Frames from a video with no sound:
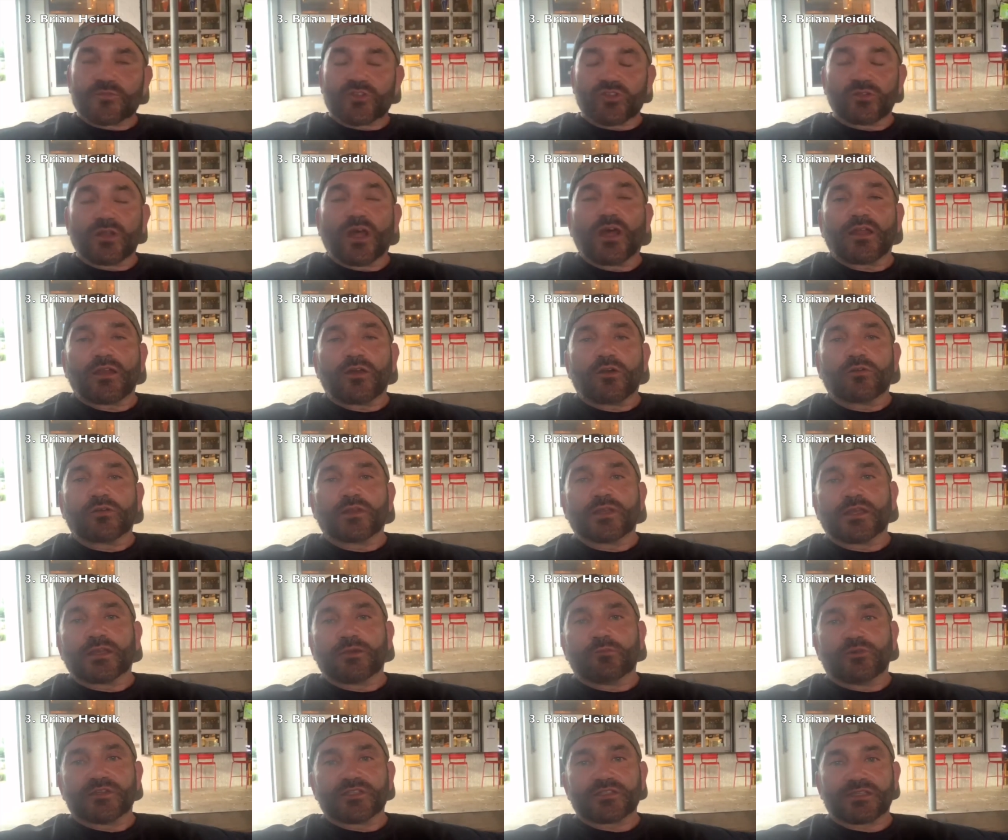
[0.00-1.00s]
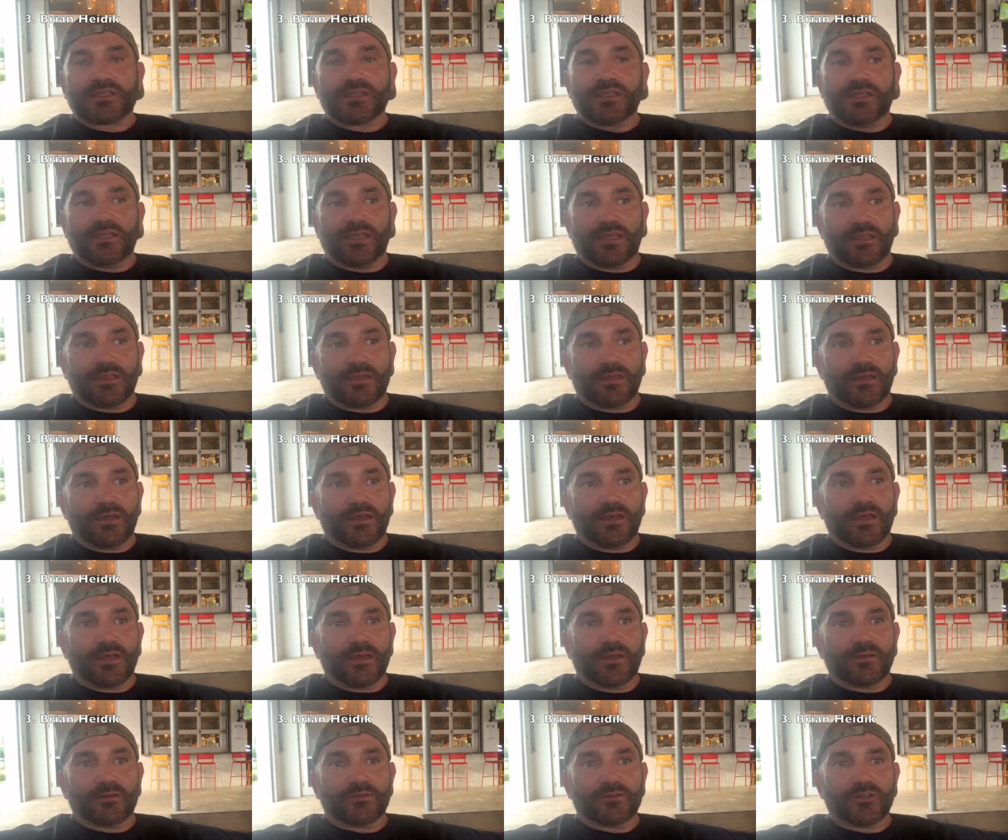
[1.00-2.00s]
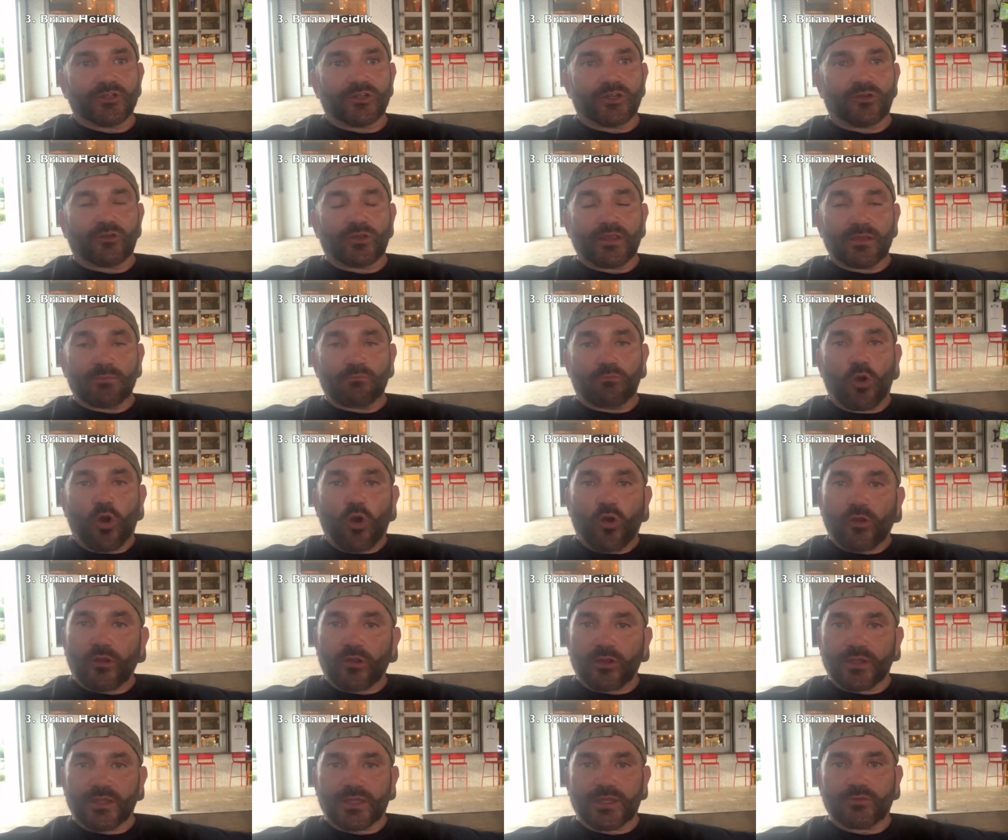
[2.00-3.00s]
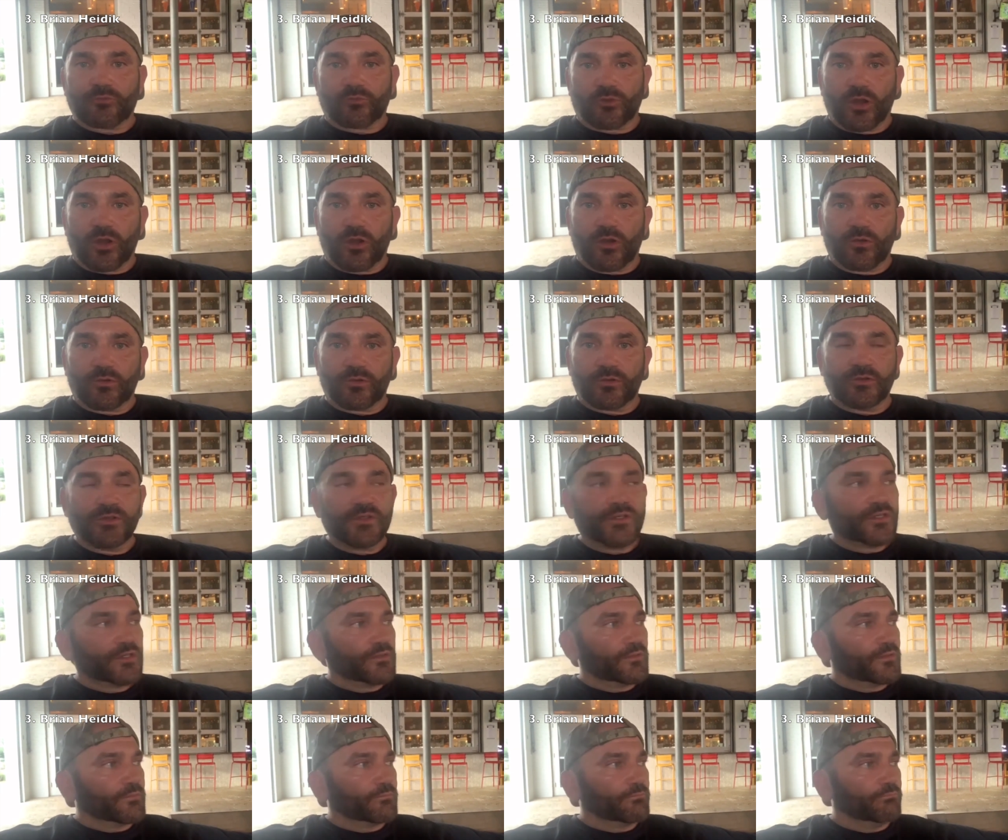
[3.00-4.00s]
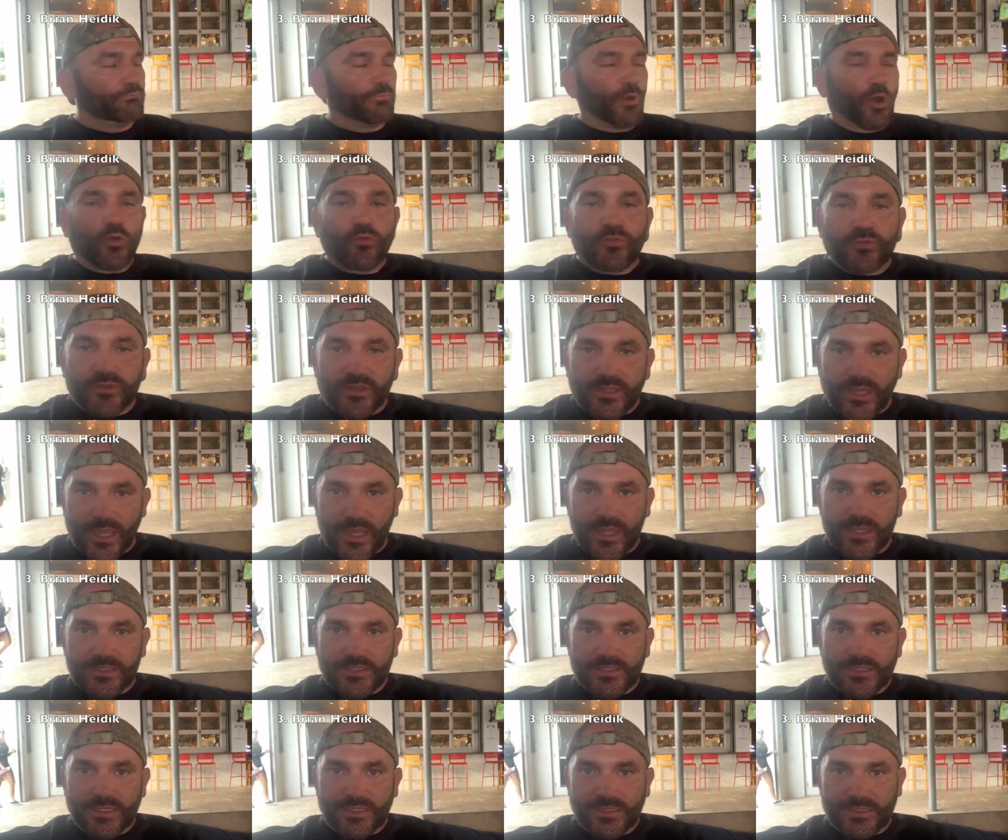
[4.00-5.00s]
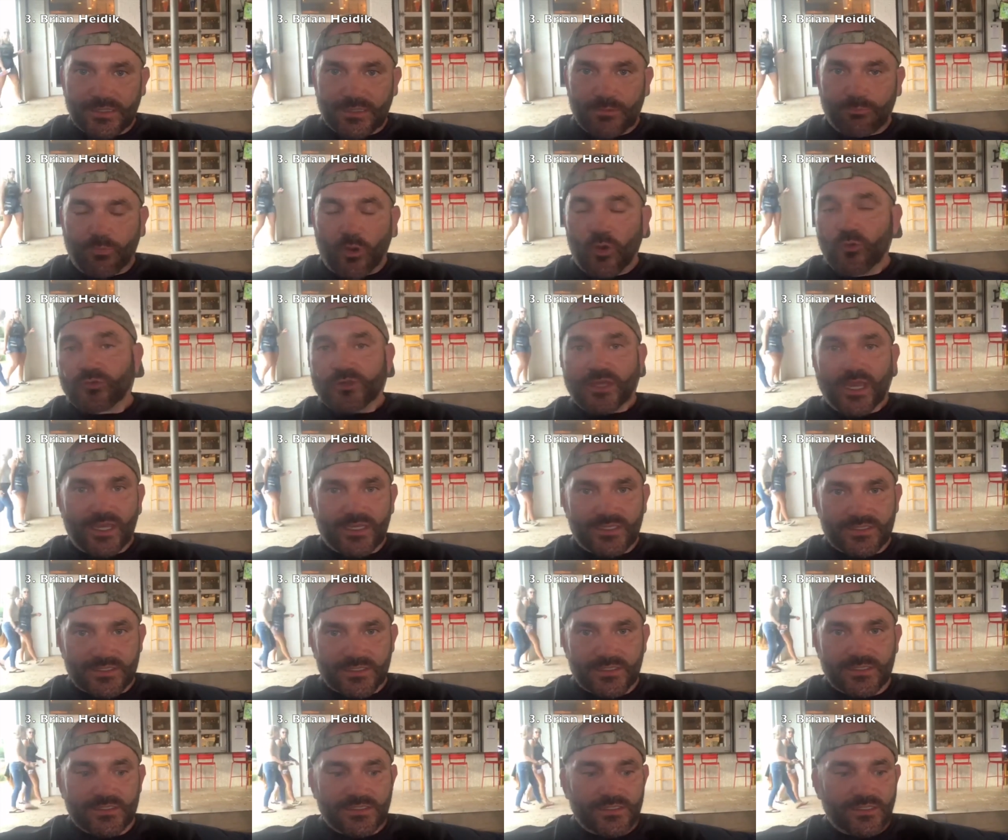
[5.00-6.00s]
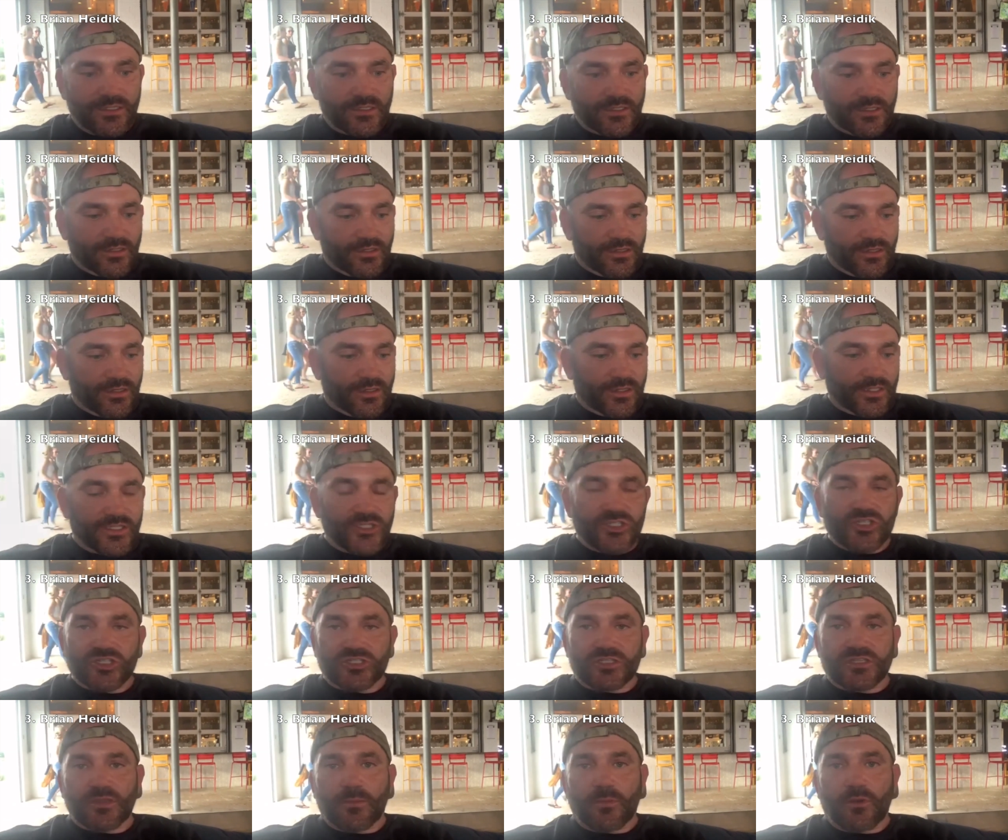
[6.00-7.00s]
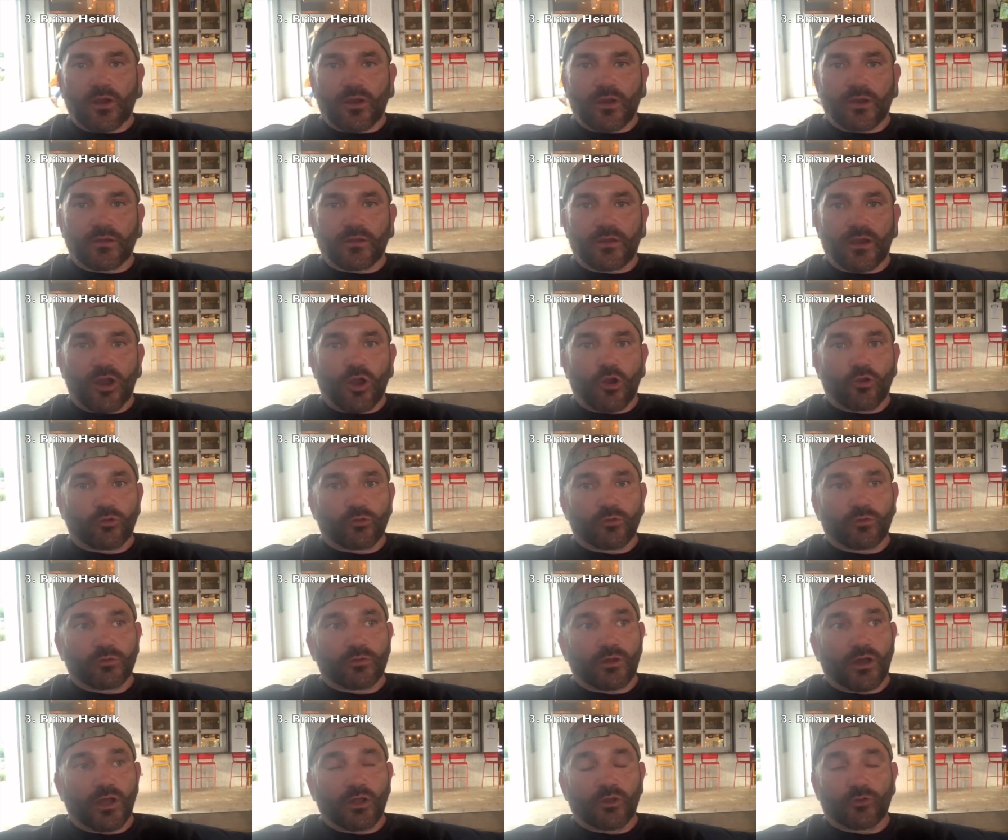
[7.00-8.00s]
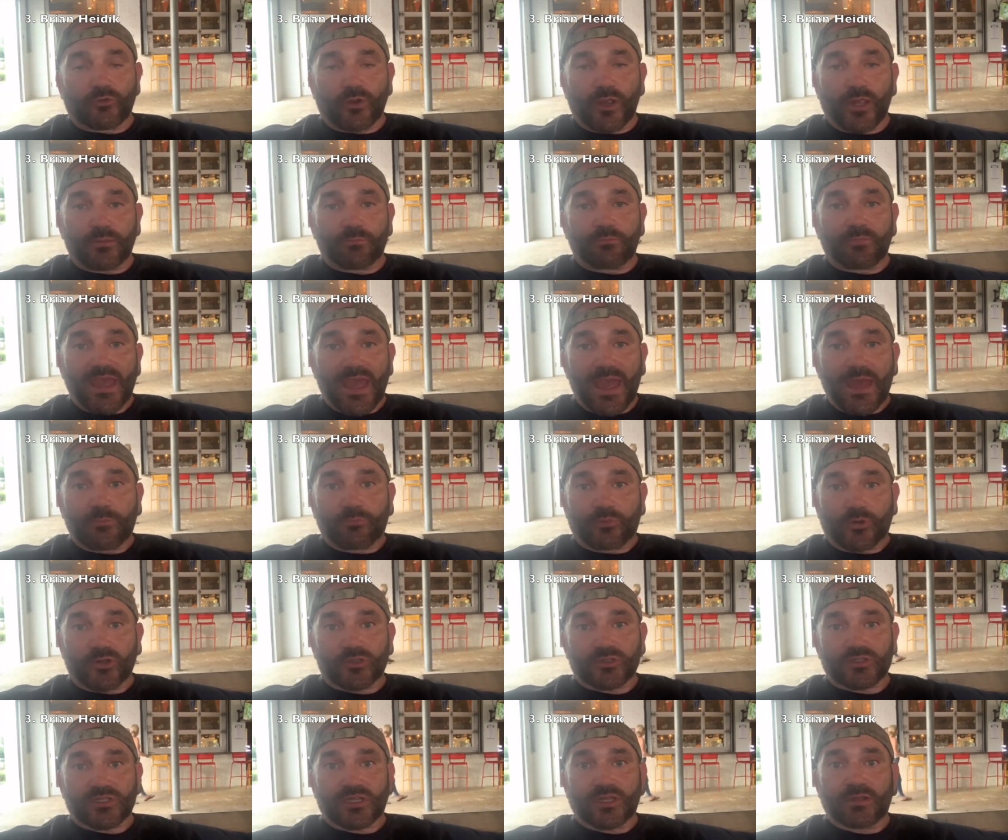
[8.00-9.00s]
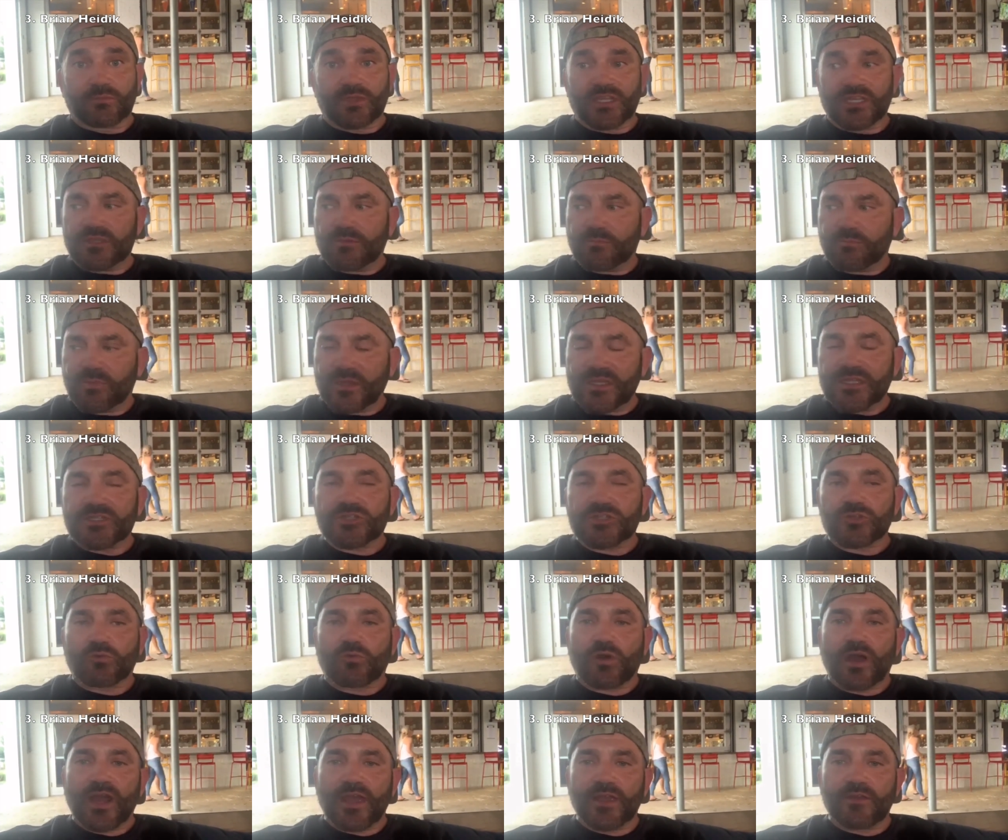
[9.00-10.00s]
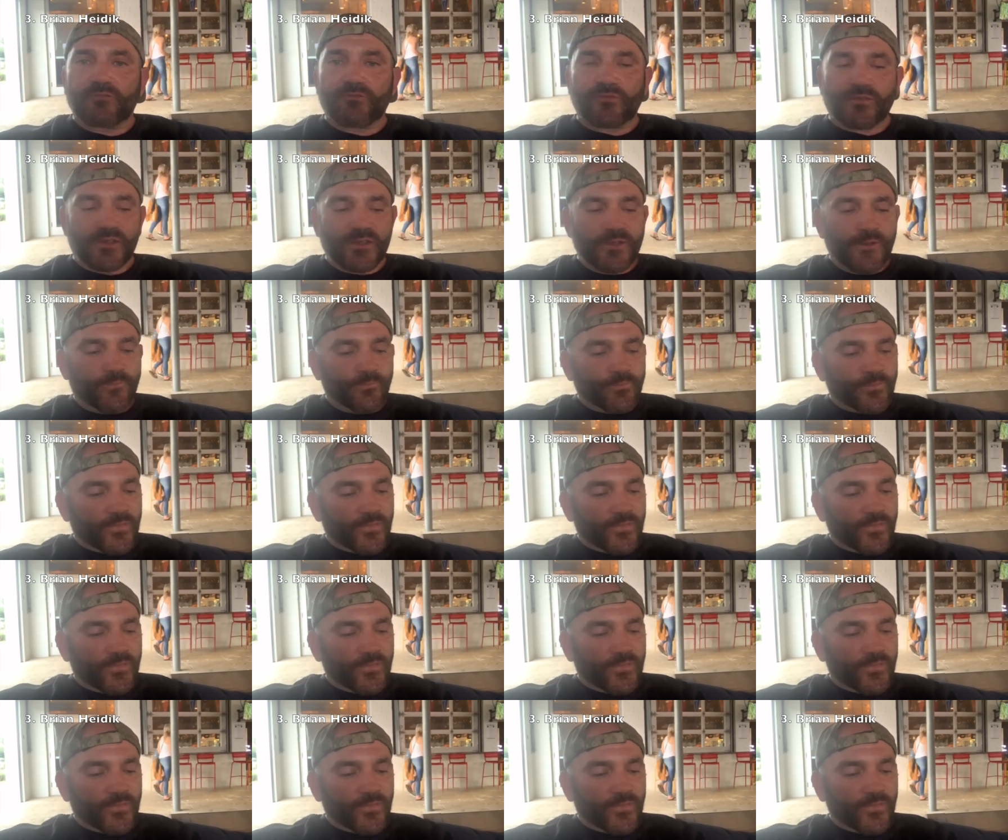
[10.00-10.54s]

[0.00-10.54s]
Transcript: So not only was he immorally wrong in both cases, he's just about all the right bad person. I mean, you beat your wife,